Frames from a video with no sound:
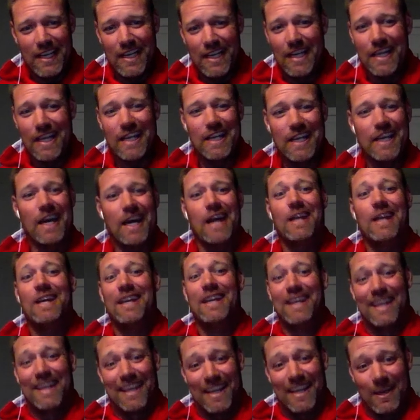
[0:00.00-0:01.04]
And then he
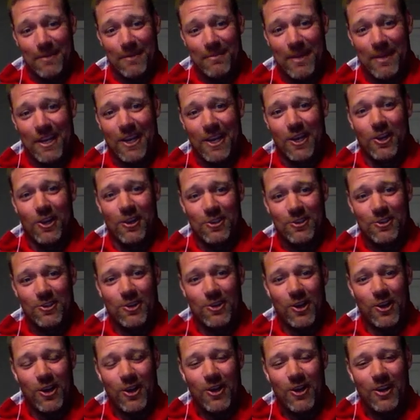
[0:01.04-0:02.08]
got bigger and
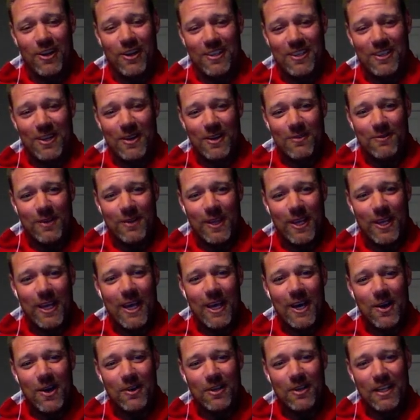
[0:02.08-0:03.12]
stronger and started filling
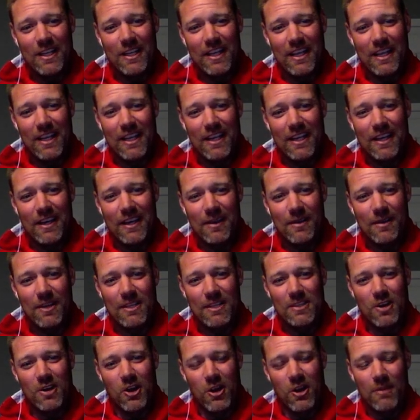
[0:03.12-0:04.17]
out. And then
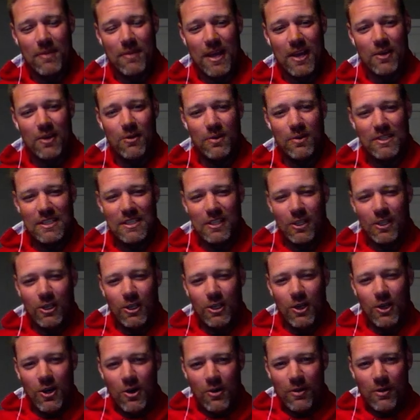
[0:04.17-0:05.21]
his arm angle was a little
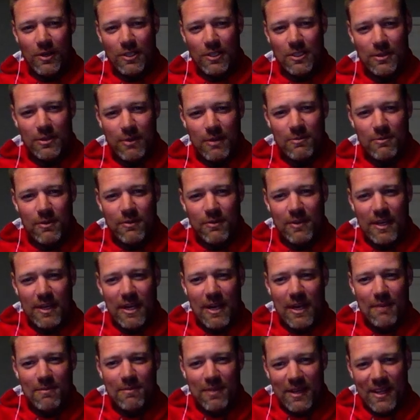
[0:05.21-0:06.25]
low. And so we moved it
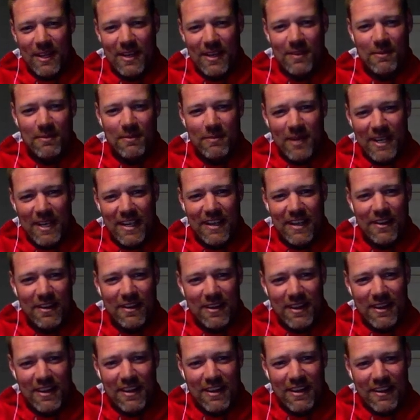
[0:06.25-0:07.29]
up a little bit here
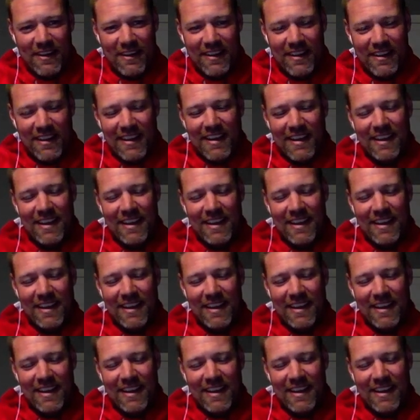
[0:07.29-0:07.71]
and there.